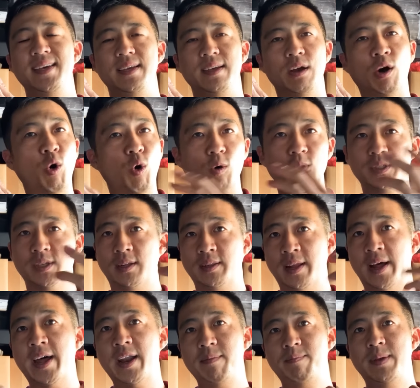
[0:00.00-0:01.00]
holds a
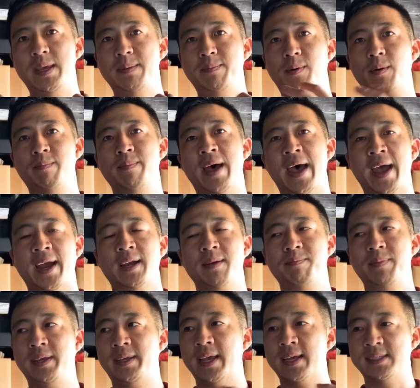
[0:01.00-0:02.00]
lot of people back
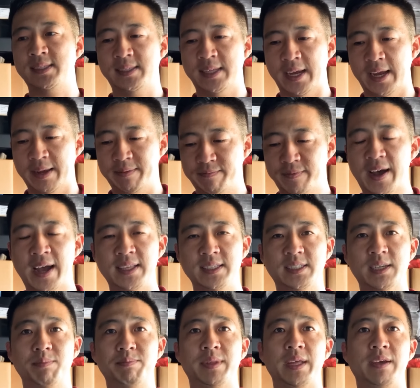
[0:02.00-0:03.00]
because they find
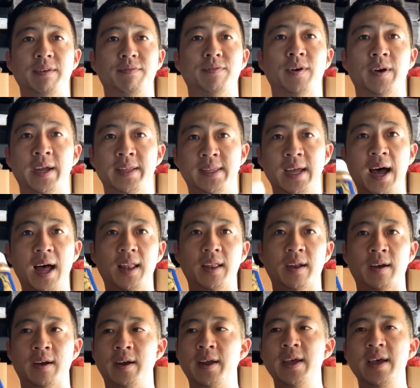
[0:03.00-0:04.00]
something for
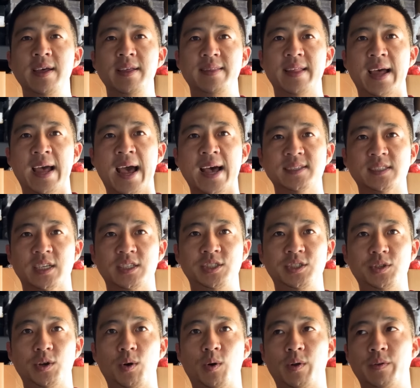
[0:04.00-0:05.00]
$1 that has a
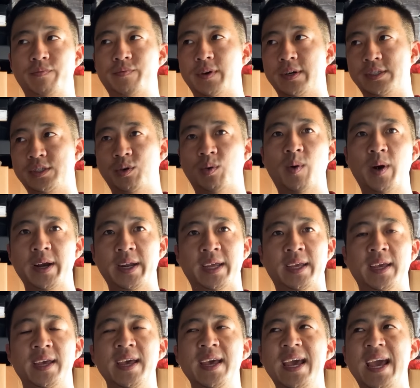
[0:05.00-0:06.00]
sold for
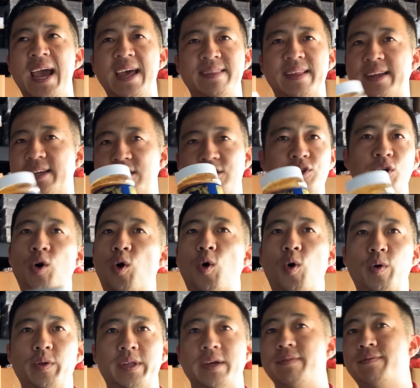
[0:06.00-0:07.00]
20 and they just
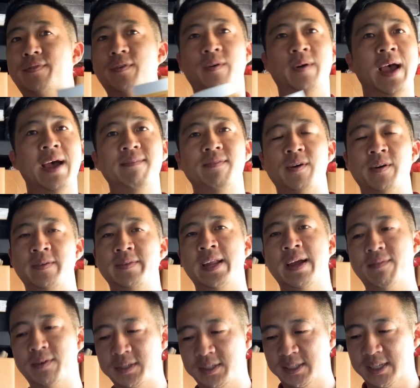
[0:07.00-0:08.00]
hold it forever and
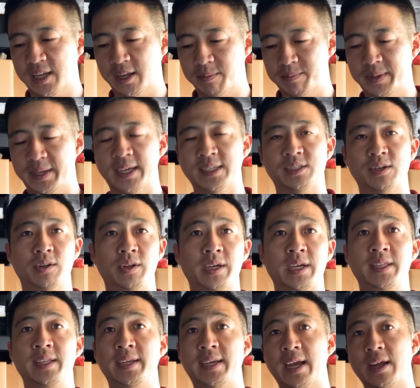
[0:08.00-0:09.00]
never sell it because they're
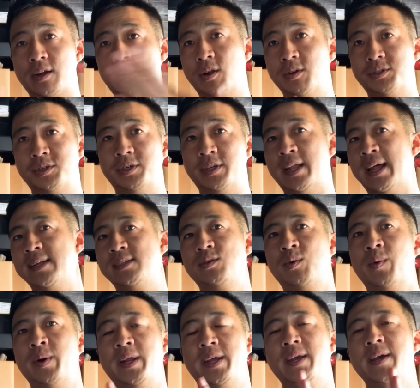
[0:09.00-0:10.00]
looking to get closer to that
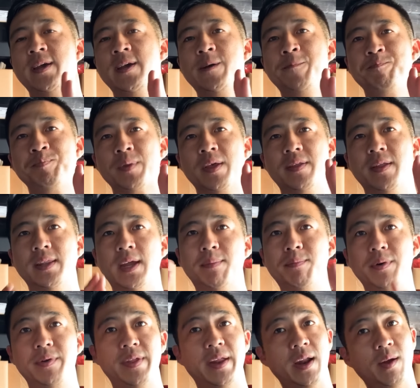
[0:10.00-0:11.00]
20. The
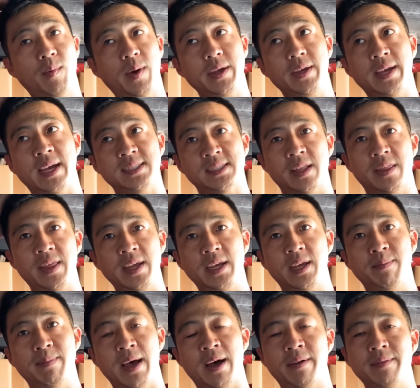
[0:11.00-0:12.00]
number that I want you guys to think
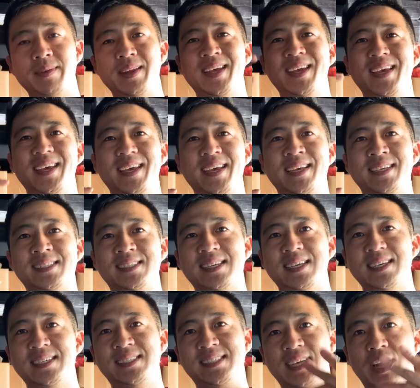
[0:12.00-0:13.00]
about is
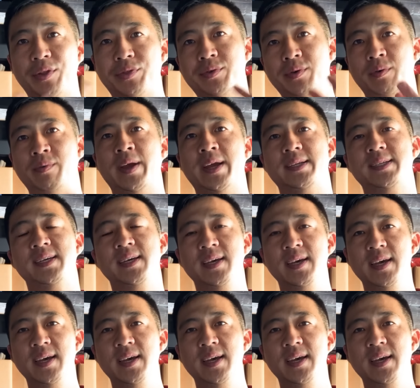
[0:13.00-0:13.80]
sell-through rate.